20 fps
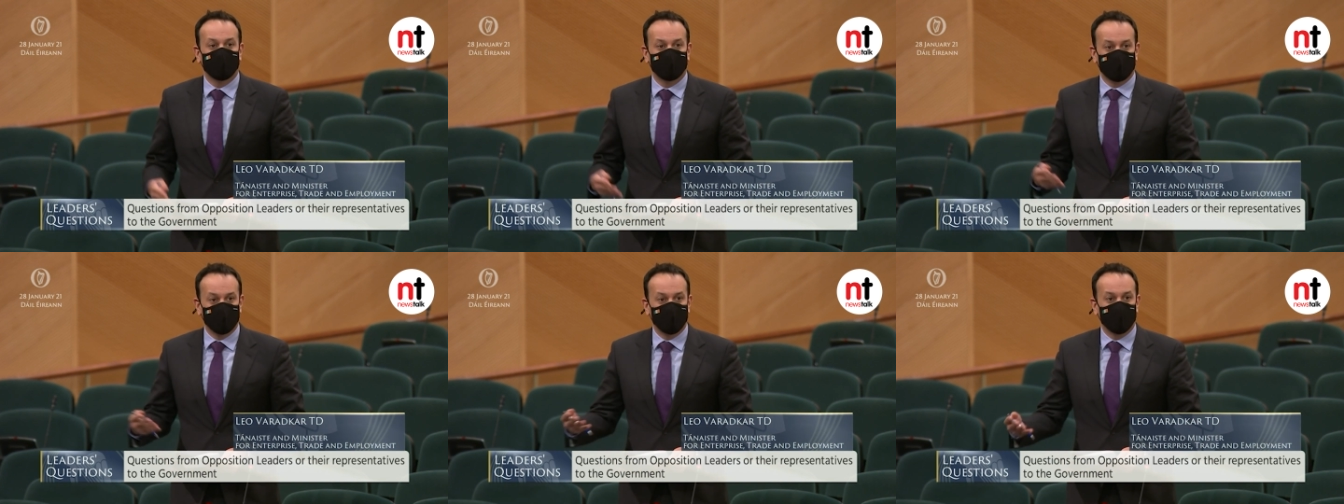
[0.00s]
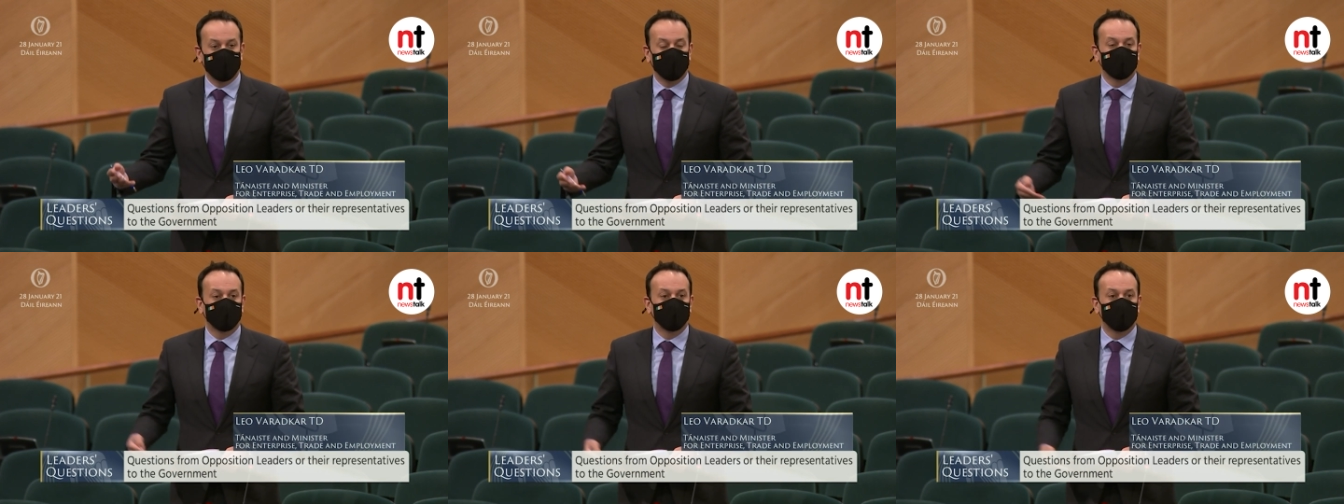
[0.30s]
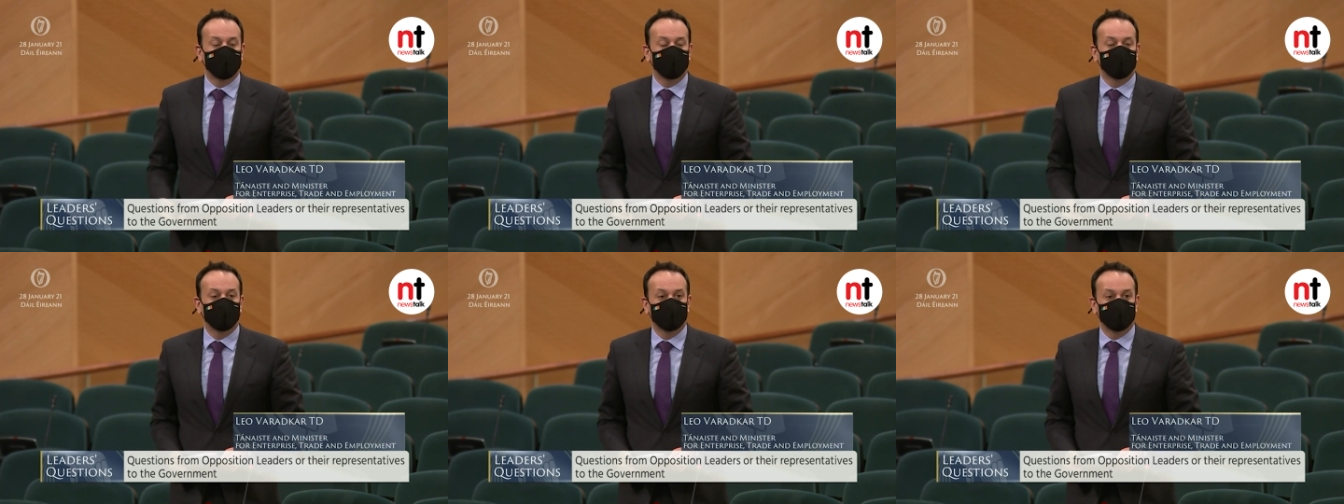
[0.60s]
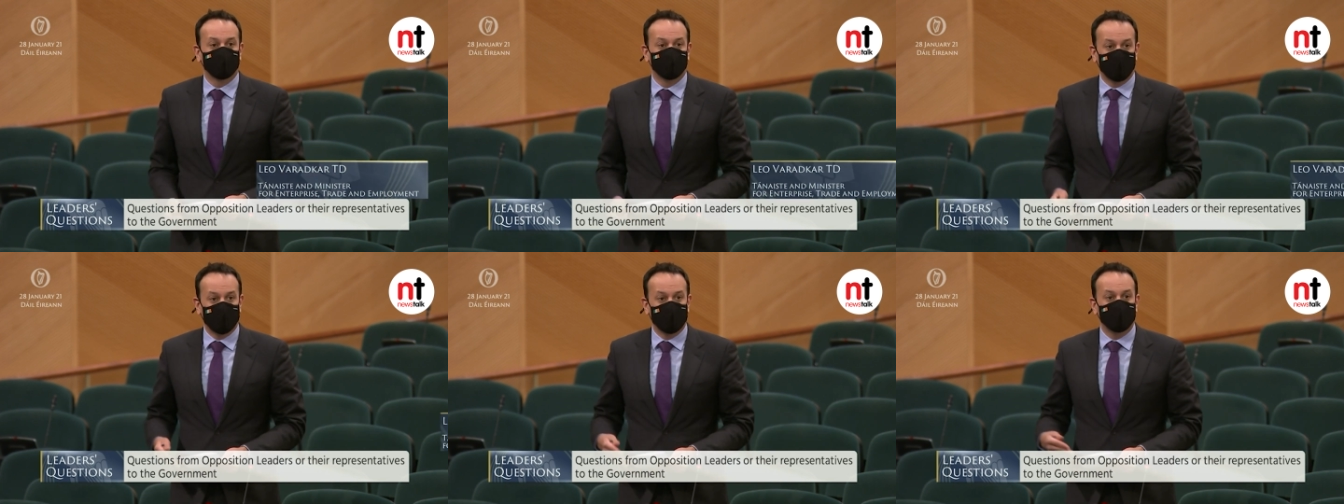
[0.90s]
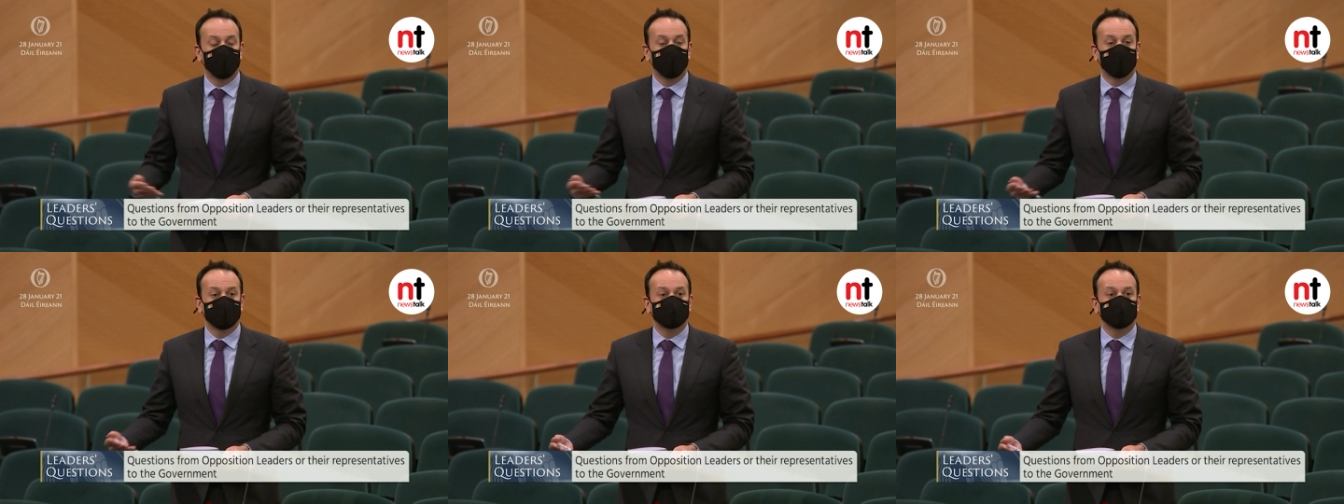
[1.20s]
compare the record of my
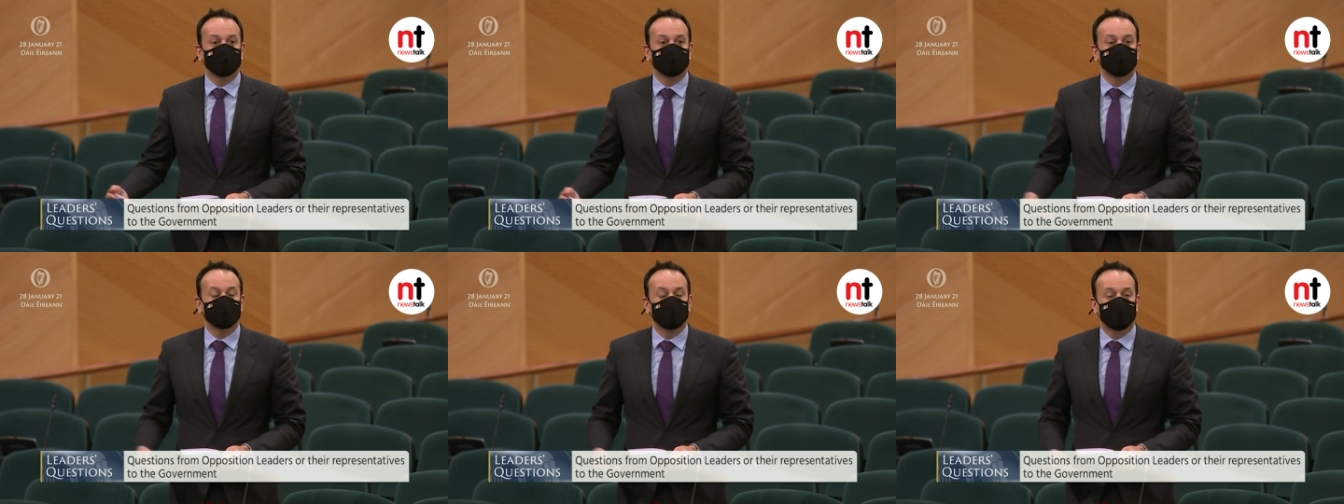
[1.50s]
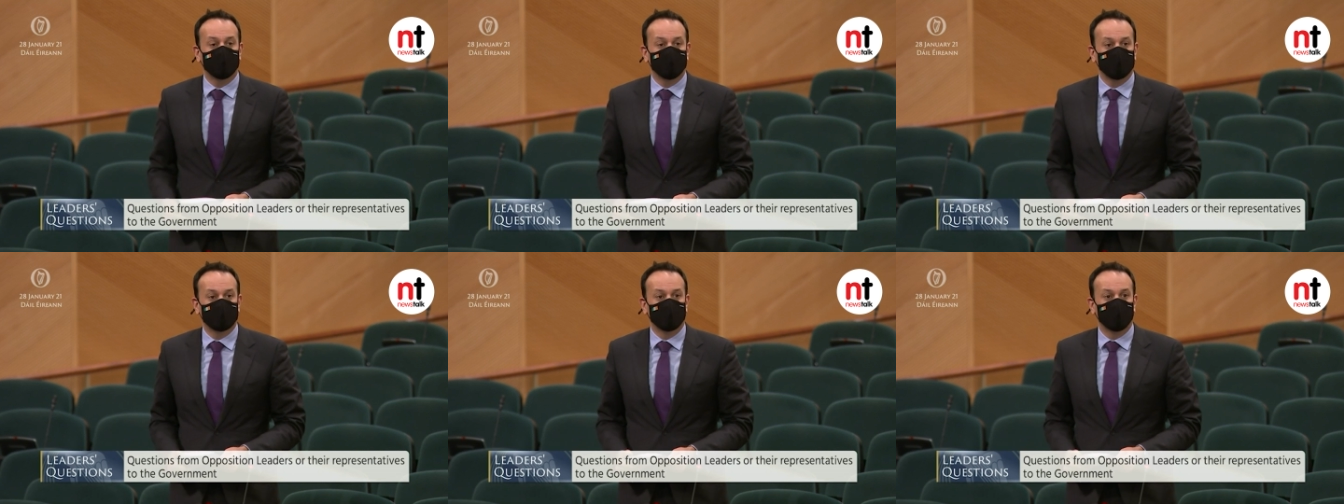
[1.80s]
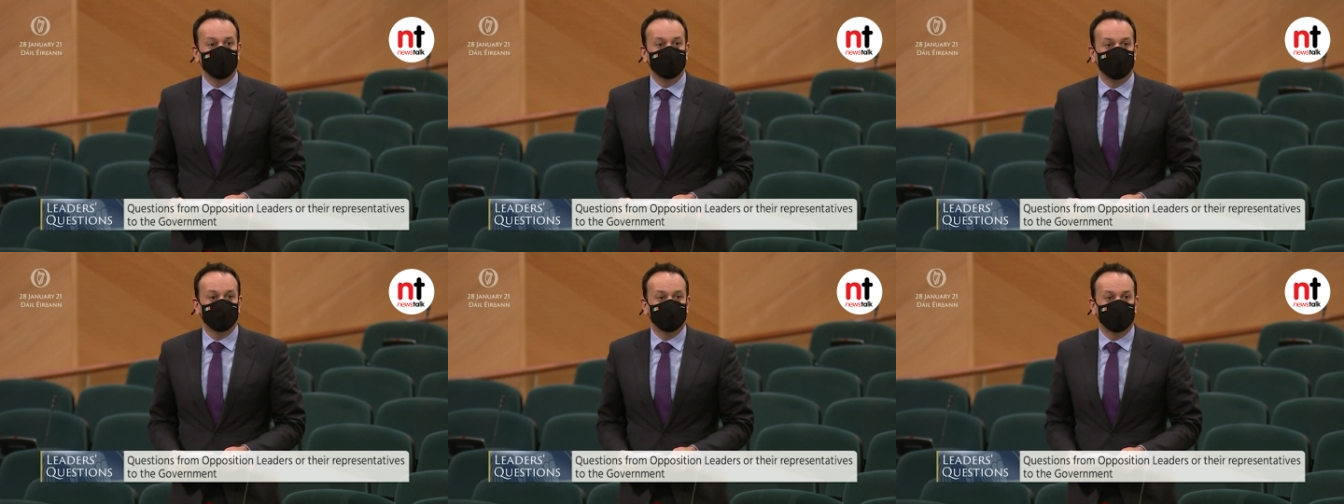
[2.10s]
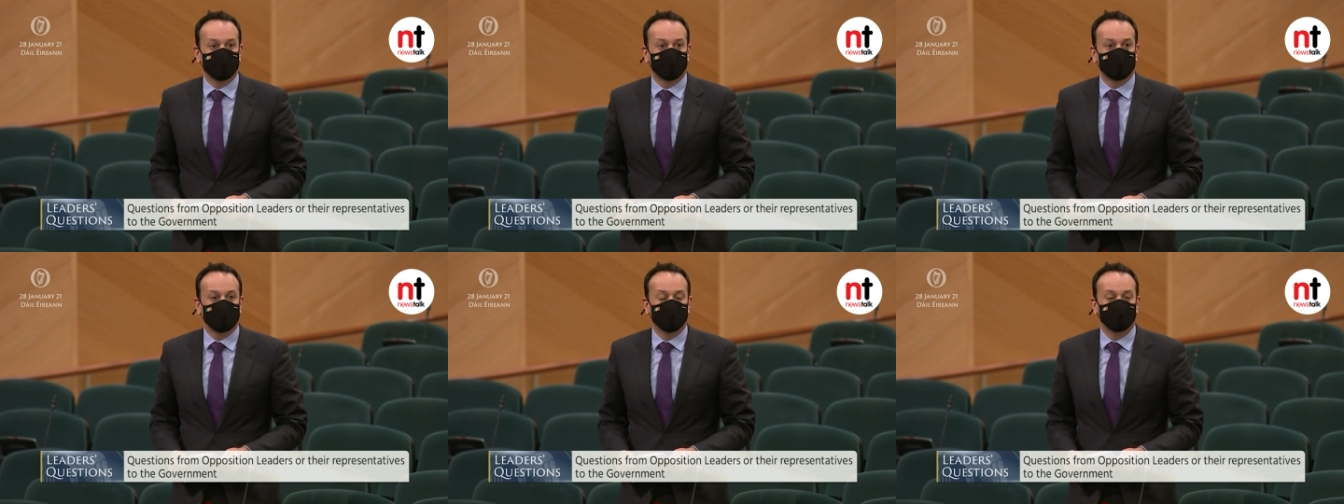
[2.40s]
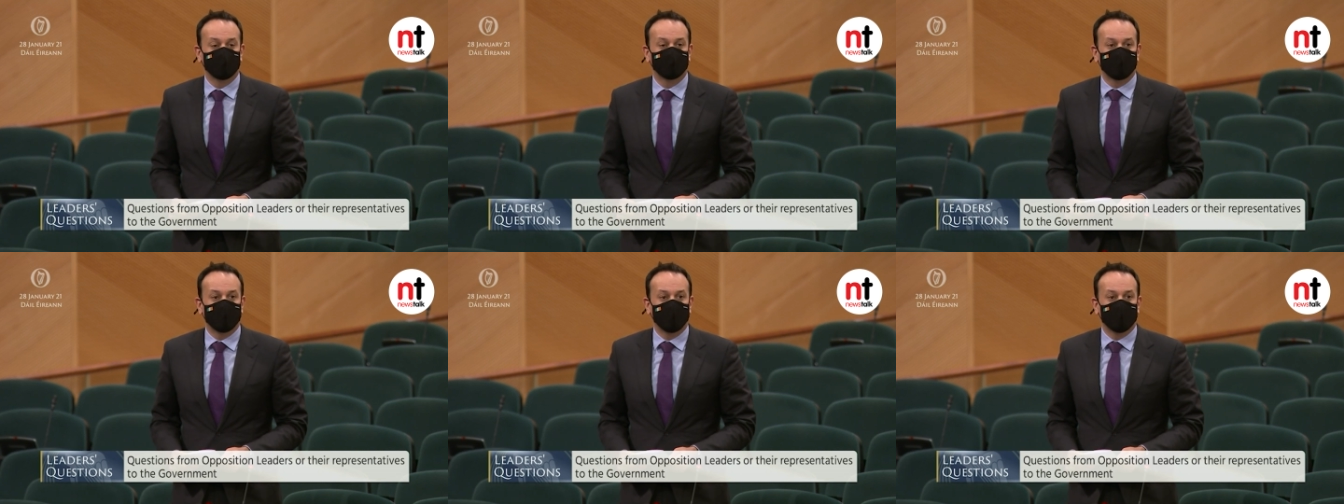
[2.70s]
party in government when it
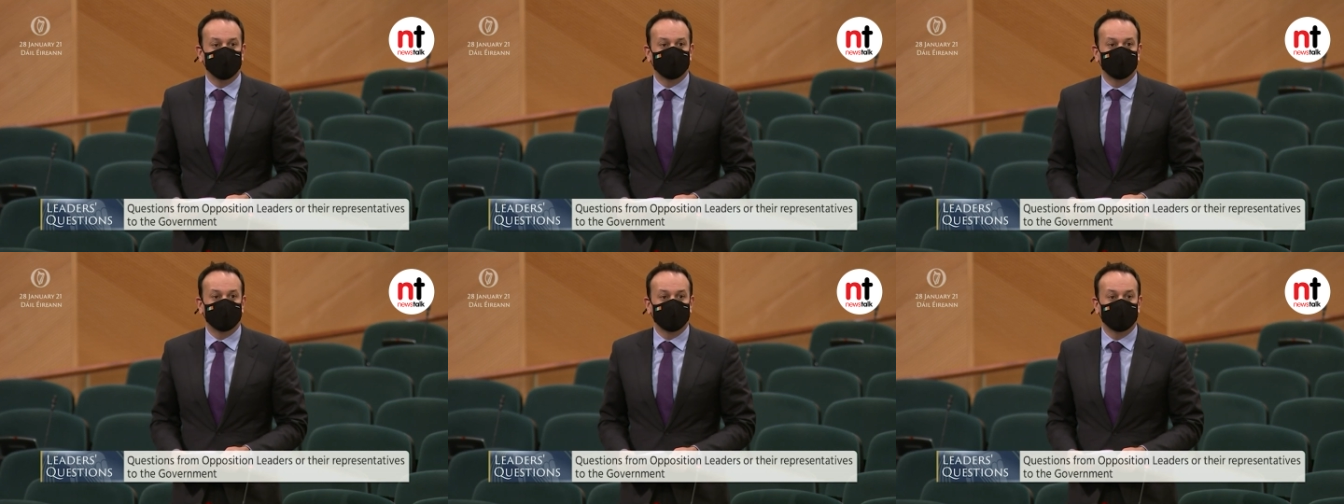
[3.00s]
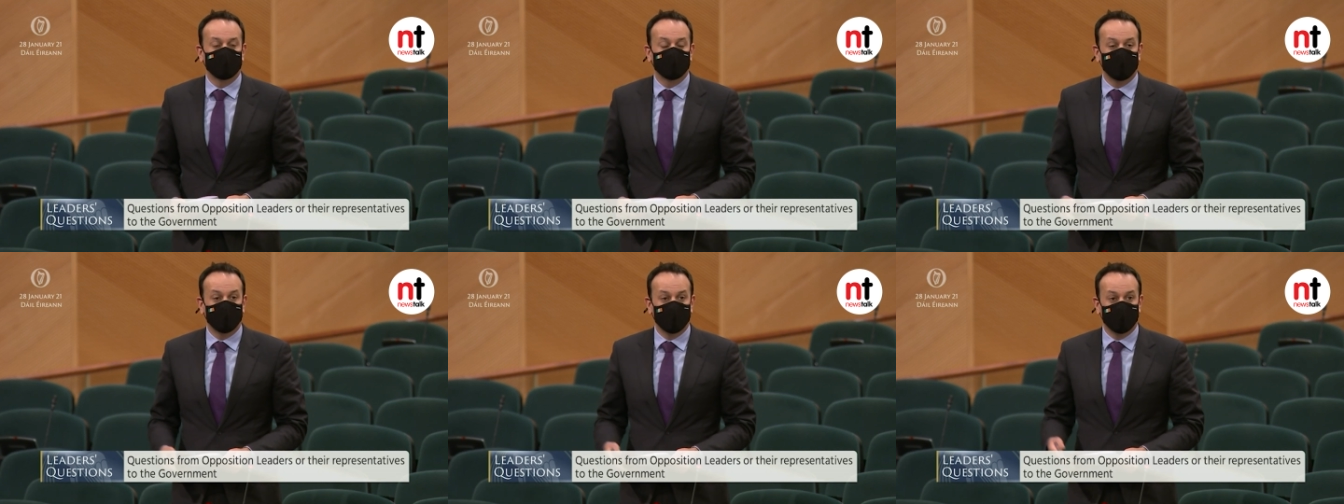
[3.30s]
comes to housing